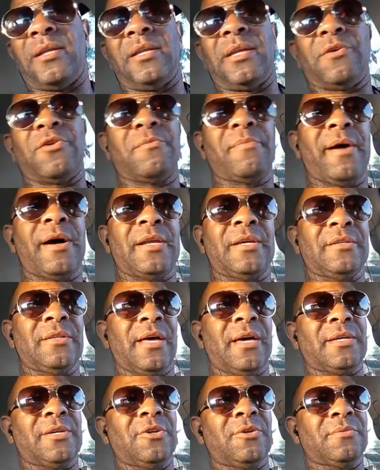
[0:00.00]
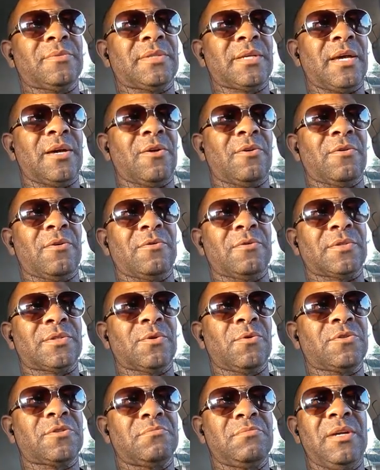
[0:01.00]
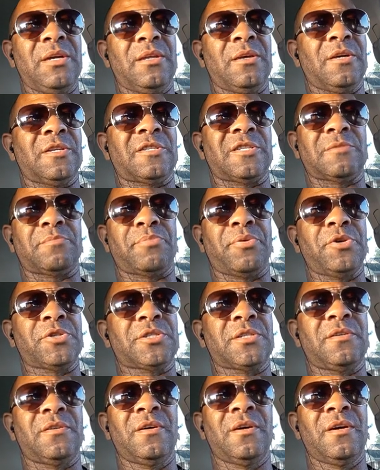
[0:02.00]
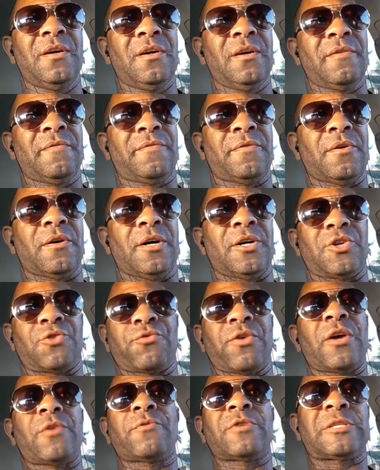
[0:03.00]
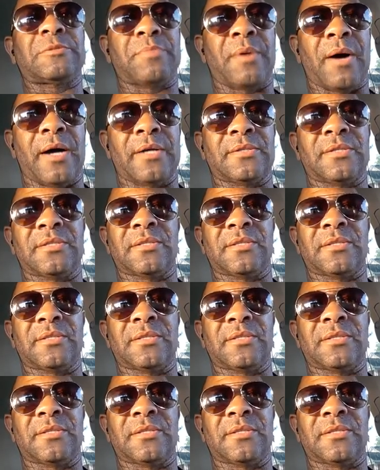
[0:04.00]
And everybody, like, you know I'm saying, on, on, social media is just pushing for a Drake response.